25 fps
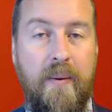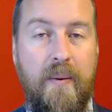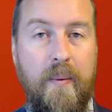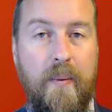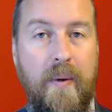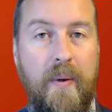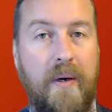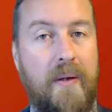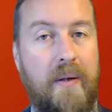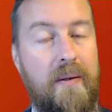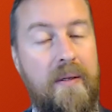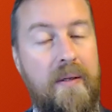
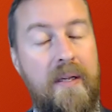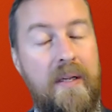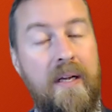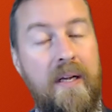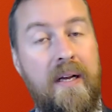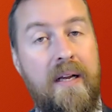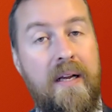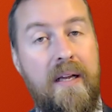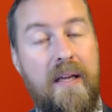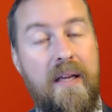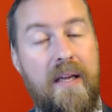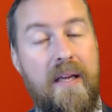Well,
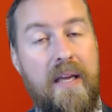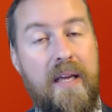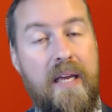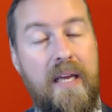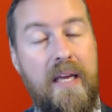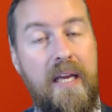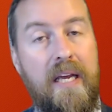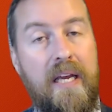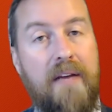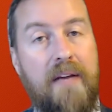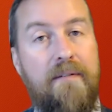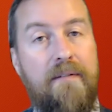
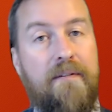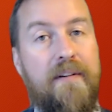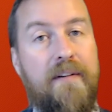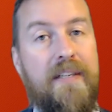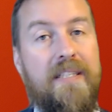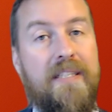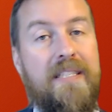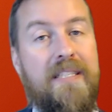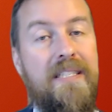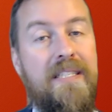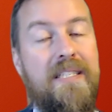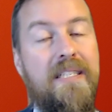if
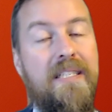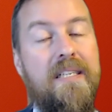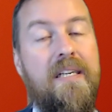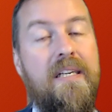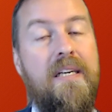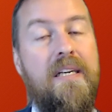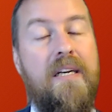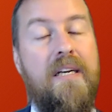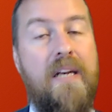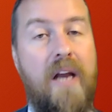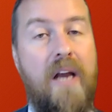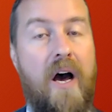it's
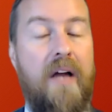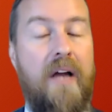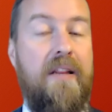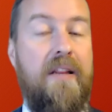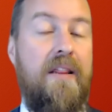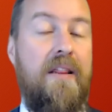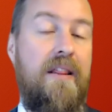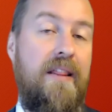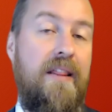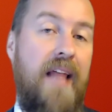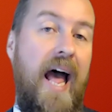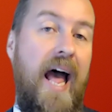not
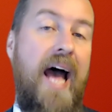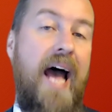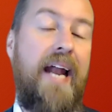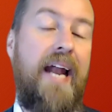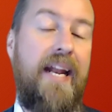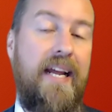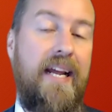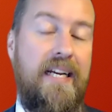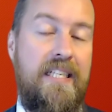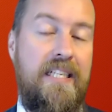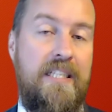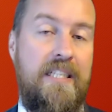that
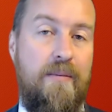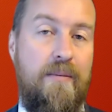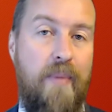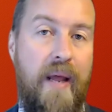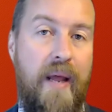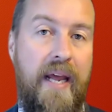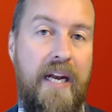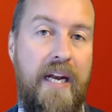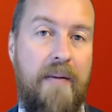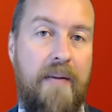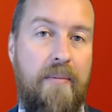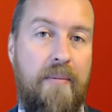
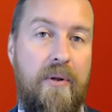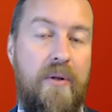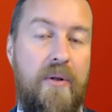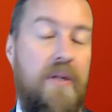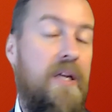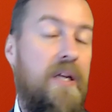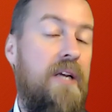explainable,